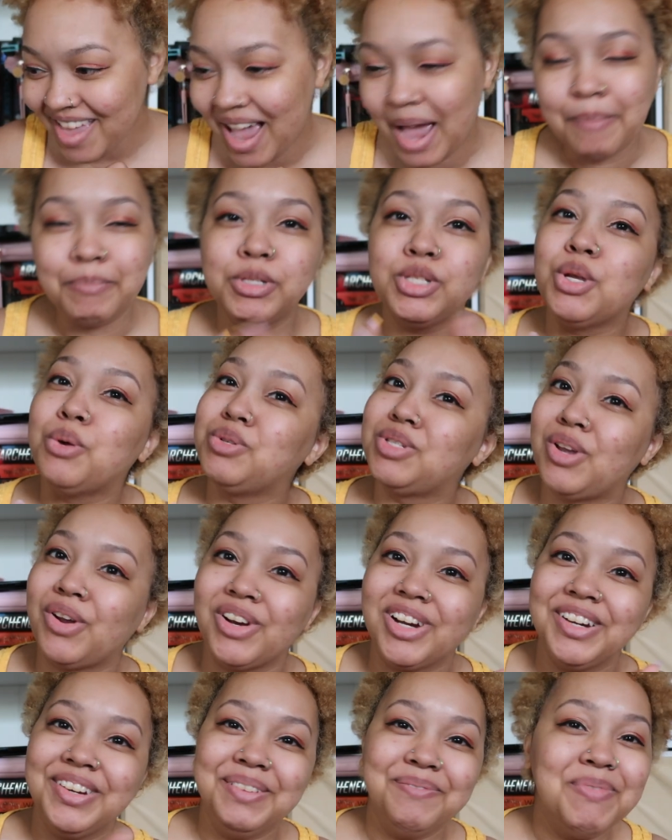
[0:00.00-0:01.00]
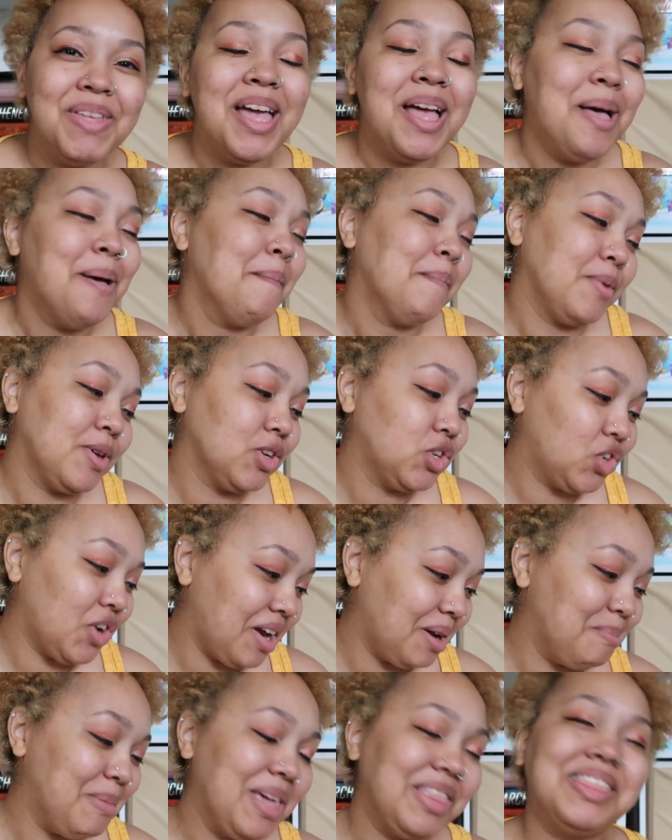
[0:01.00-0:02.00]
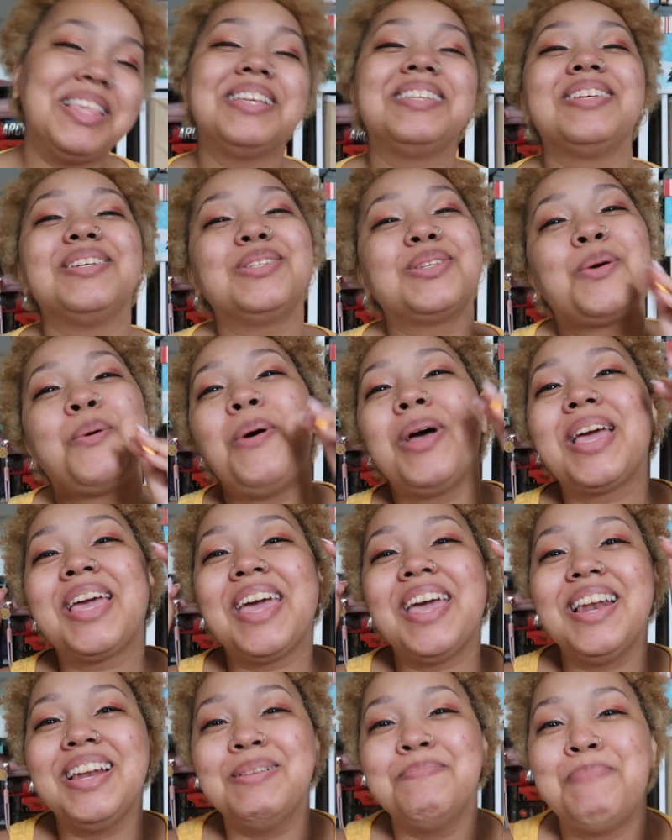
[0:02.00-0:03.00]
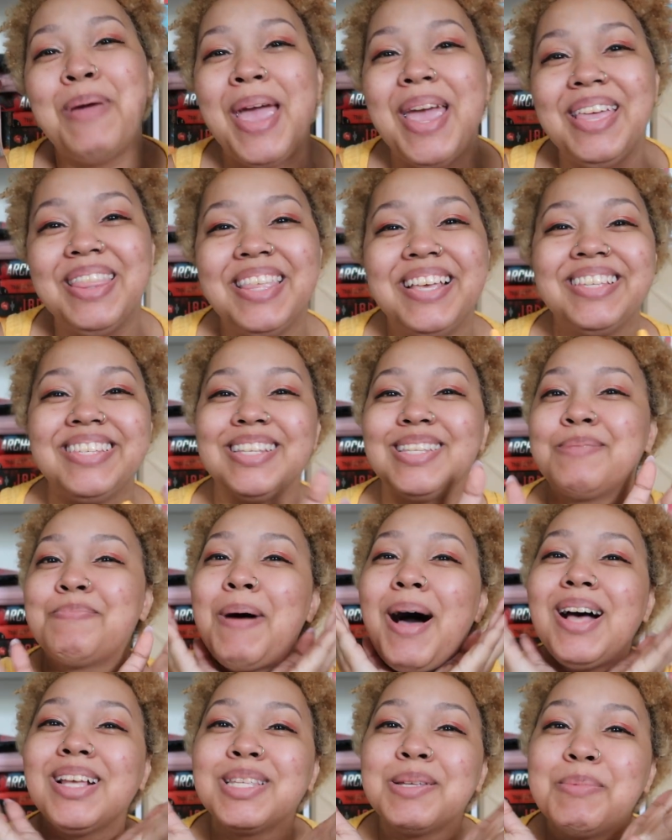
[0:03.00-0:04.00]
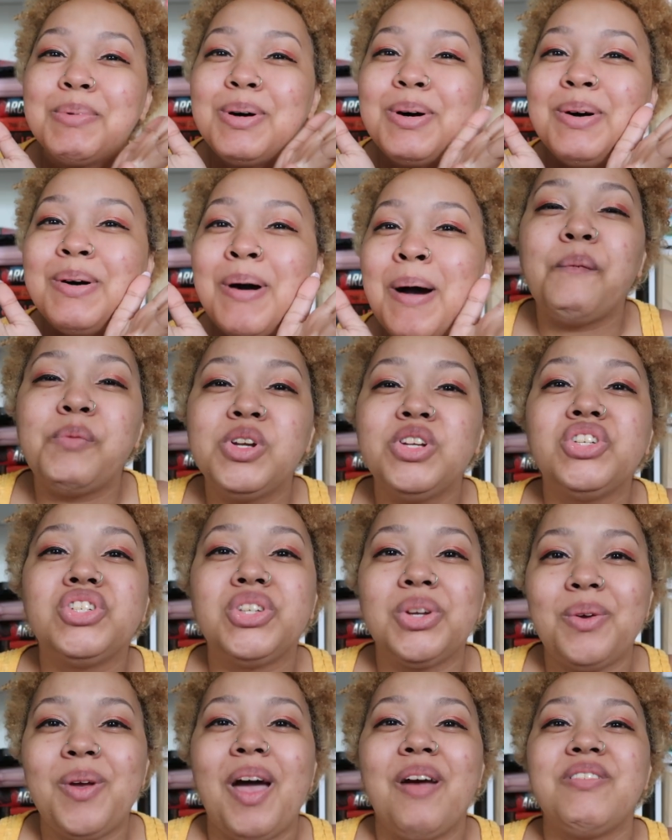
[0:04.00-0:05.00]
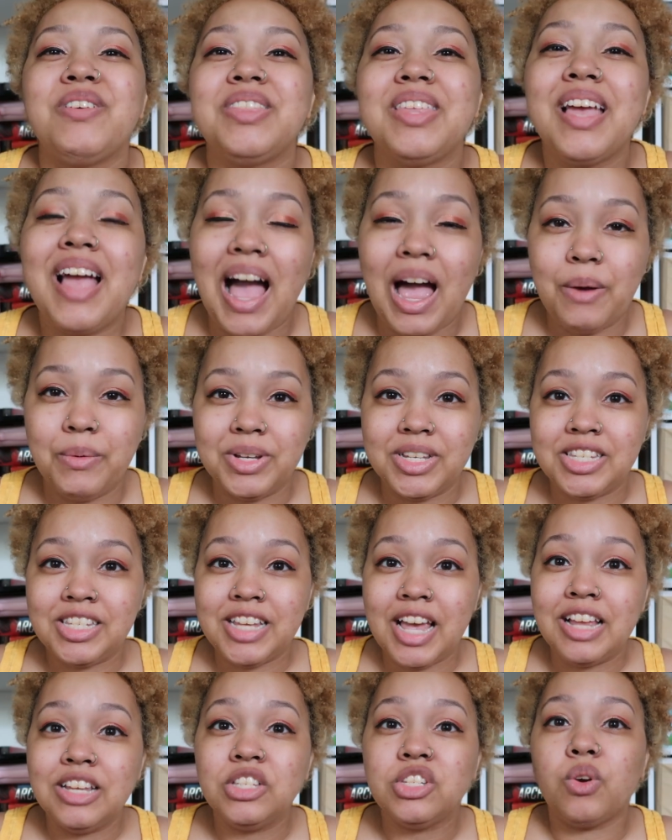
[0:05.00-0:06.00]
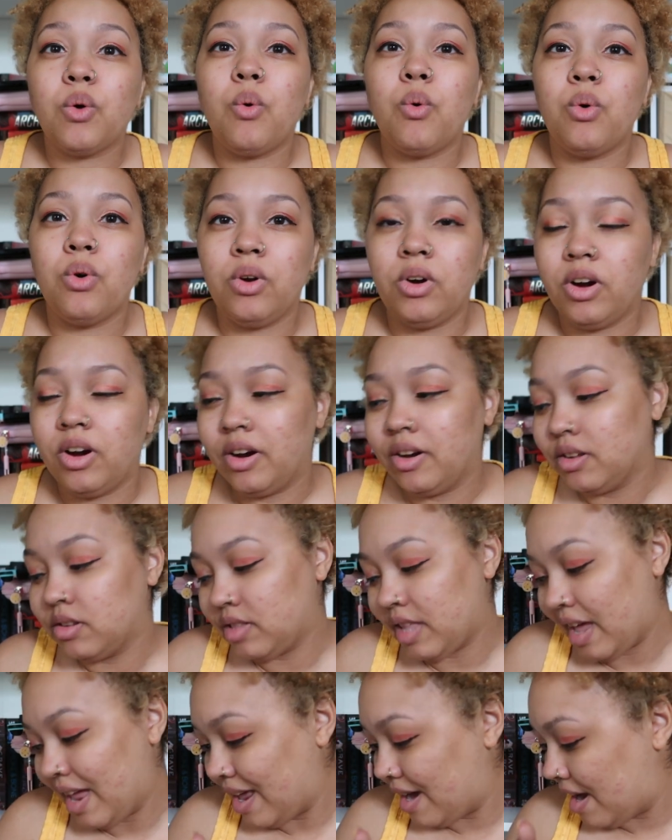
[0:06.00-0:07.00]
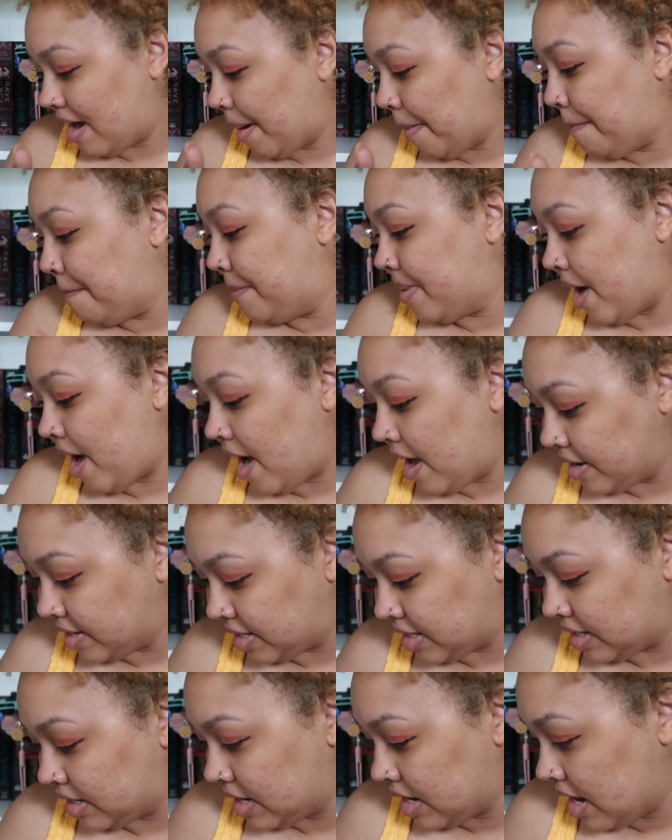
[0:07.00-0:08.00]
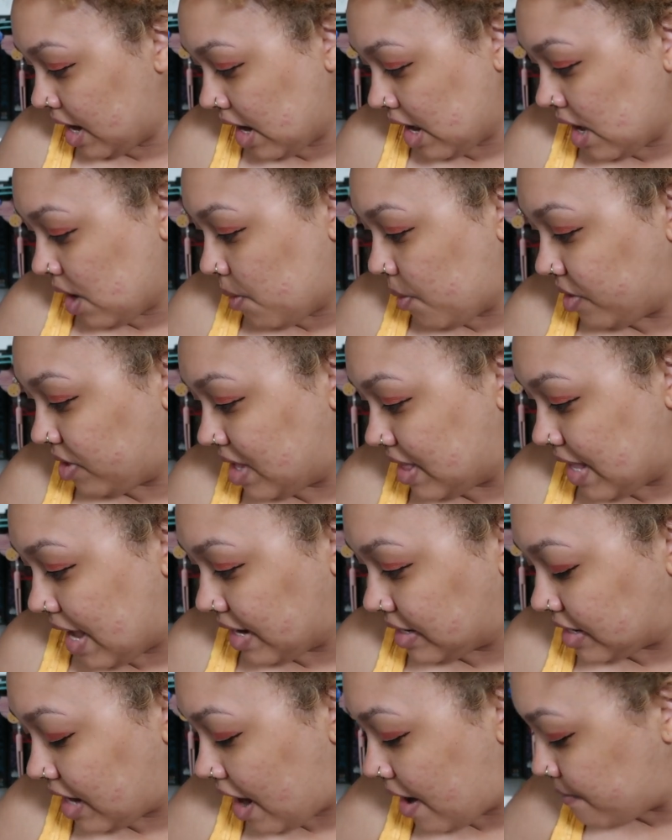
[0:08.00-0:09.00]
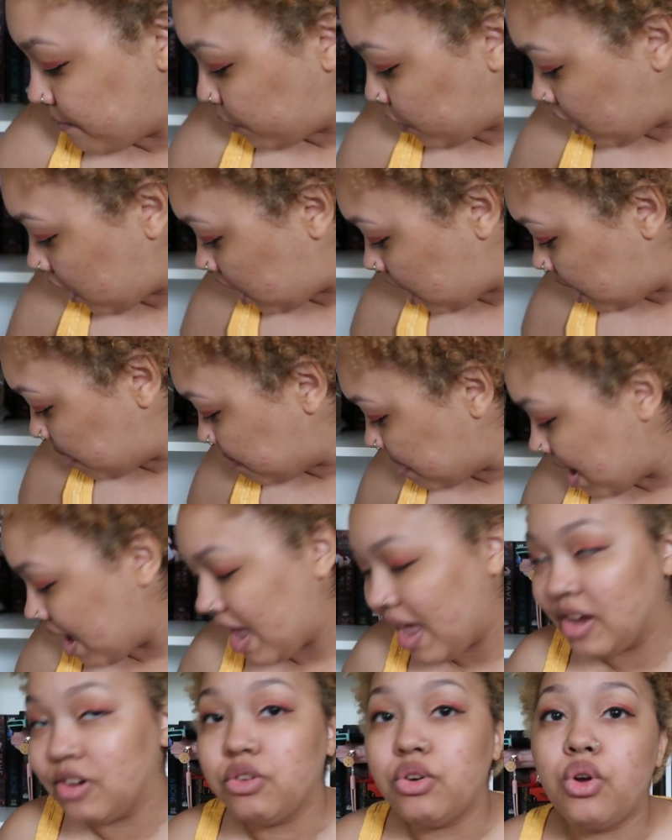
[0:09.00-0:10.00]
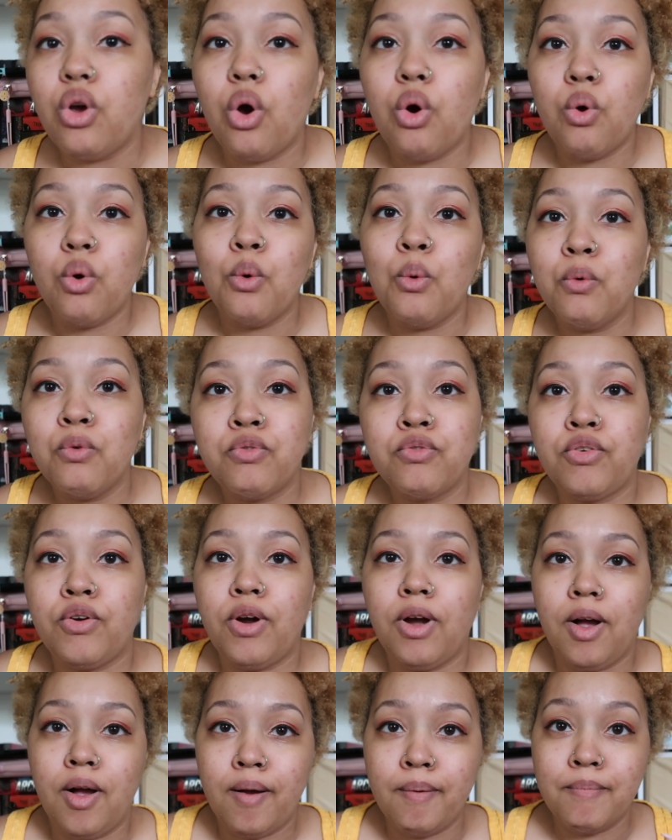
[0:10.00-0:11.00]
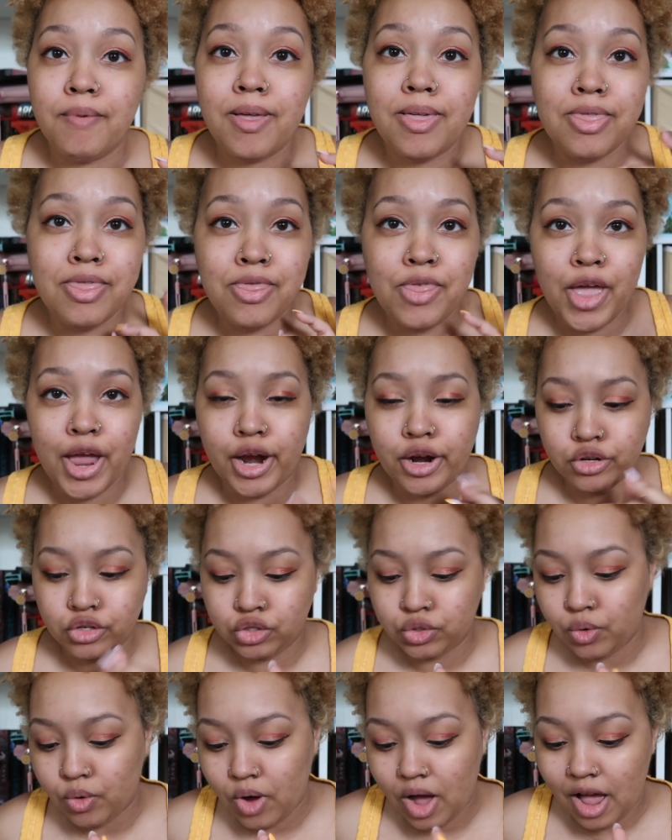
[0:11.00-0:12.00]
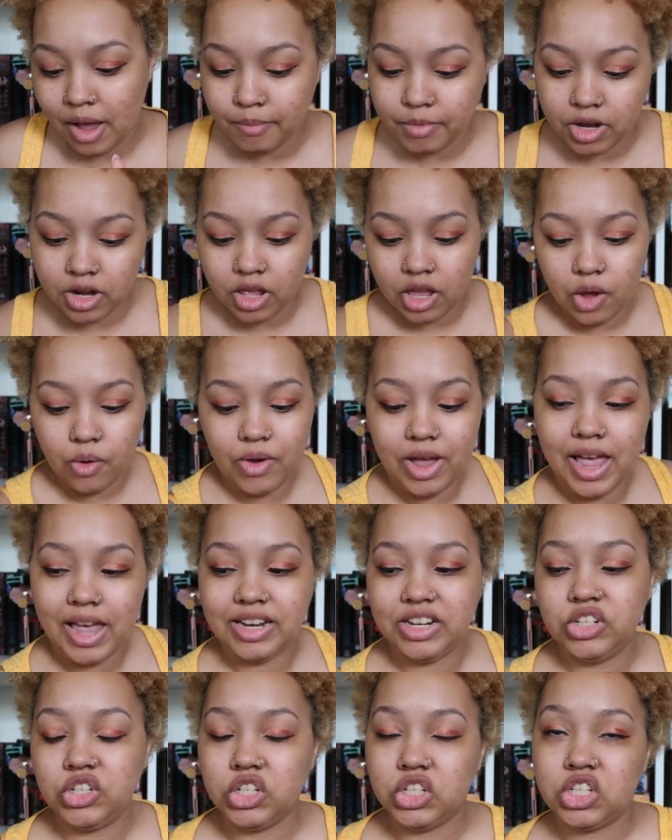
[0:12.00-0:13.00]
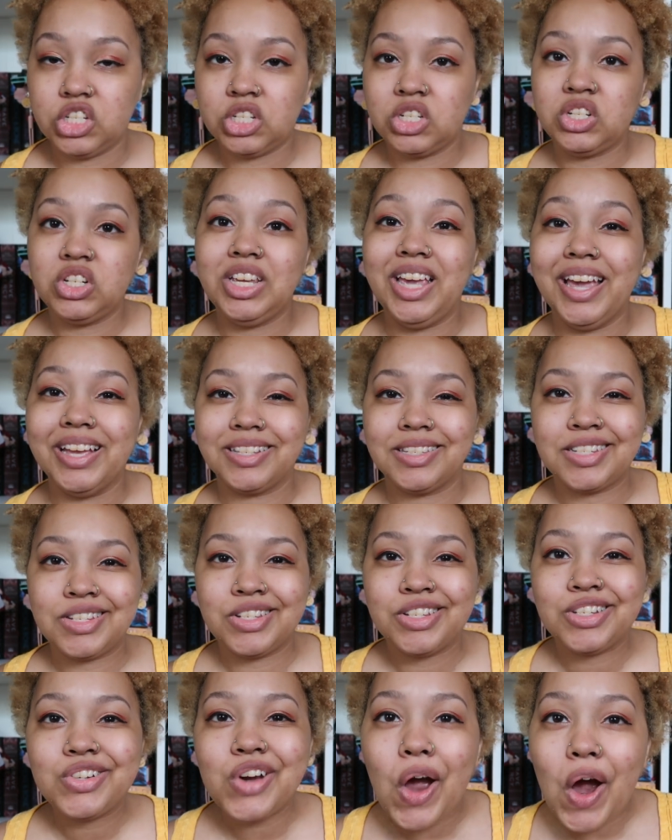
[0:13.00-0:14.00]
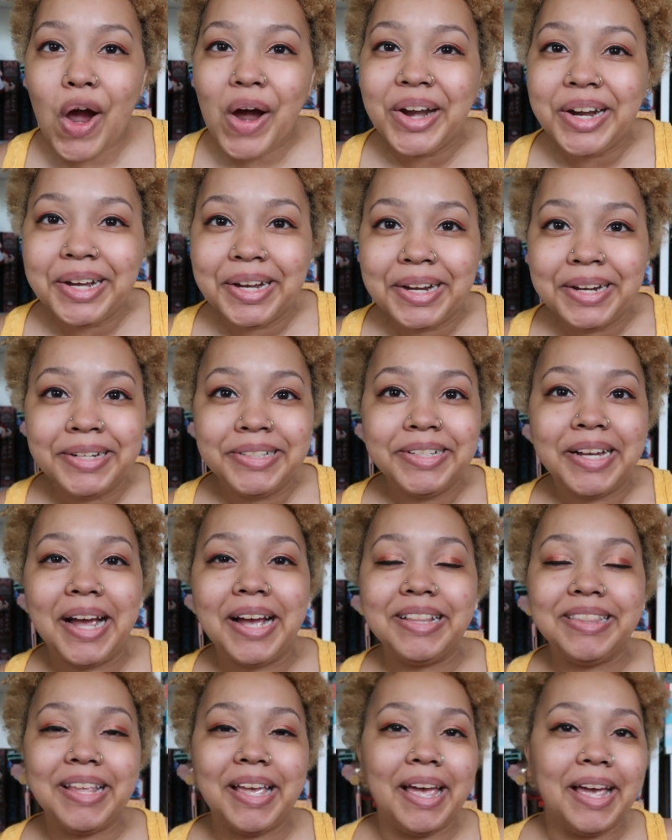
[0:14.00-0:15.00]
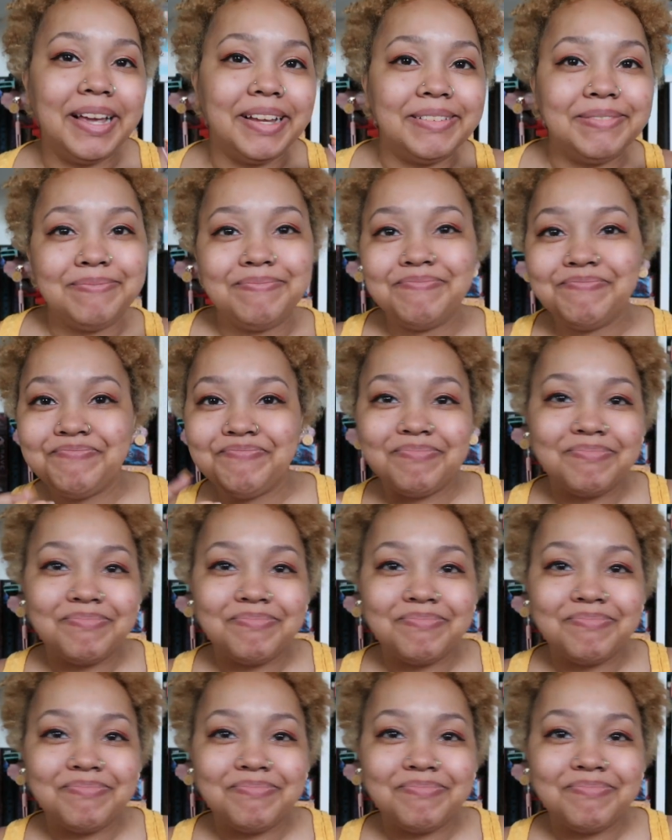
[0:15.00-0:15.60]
I'm so sorry. I'm going to try to make this as quick and painless as possible. I'm going to show you everything I was sent or that I bought within that time frame and go from there. So I'm going to go ahead and just get started and then